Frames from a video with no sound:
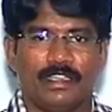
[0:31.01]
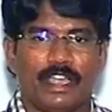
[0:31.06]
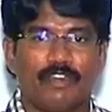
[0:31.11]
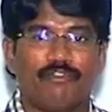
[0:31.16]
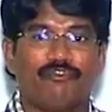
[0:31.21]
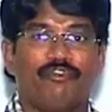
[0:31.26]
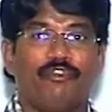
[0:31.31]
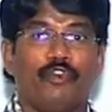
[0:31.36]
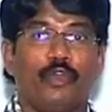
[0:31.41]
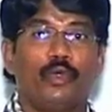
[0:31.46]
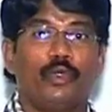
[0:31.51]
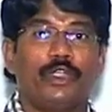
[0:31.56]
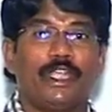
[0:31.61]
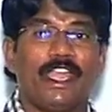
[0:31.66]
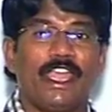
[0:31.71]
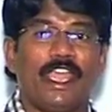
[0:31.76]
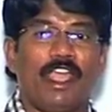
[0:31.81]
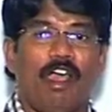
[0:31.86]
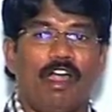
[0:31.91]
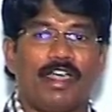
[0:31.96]
A
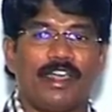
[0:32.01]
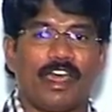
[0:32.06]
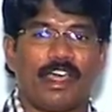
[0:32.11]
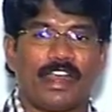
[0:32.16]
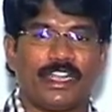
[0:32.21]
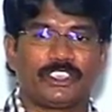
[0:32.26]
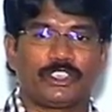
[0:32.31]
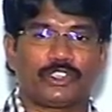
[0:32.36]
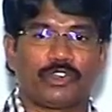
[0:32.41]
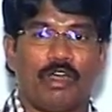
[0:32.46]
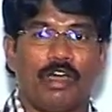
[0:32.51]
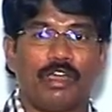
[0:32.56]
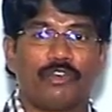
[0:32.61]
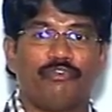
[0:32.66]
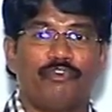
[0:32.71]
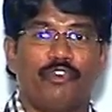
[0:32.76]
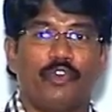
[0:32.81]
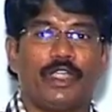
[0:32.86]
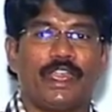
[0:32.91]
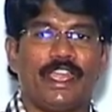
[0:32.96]
fruity odor, a
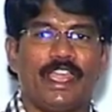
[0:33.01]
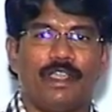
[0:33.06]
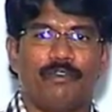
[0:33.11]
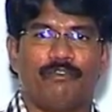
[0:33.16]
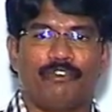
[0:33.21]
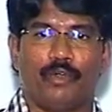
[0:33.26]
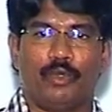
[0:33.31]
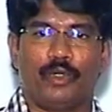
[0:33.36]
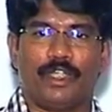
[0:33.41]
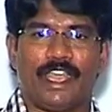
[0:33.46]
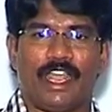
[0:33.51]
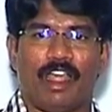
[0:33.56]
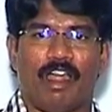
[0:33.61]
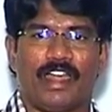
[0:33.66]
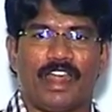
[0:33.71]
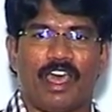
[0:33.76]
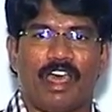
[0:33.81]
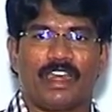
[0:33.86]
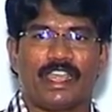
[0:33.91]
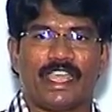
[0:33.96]
strong fruity
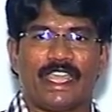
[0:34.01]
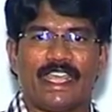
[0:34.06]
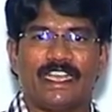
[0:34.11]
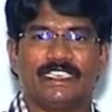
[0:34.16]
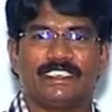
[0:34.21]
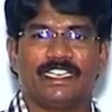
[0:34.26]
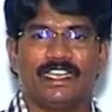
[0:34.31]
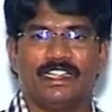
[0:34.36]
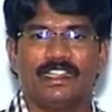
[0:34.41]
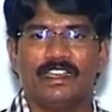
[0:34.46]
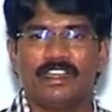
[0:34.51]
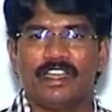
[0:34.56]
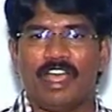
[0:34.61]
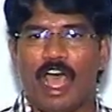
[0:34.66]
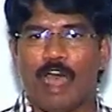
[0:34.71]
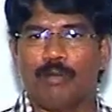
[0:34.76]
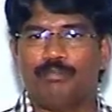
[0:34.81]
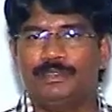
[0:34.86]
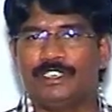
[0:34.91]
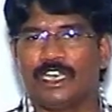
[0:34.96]
odor is
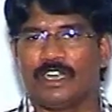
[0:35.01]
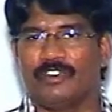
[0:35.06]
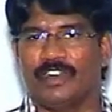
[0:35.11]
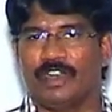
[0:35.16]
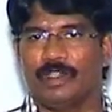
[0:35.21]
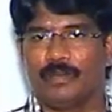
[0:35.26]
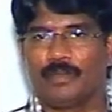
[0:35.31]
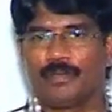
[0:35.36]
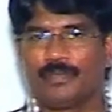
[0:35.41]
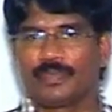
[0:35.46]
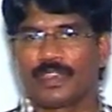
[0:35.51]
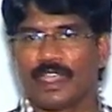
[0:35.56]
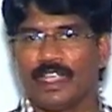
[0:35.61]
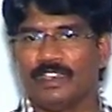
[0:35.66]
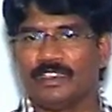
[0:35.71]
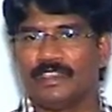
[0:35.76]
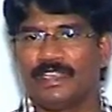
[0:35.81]
observed.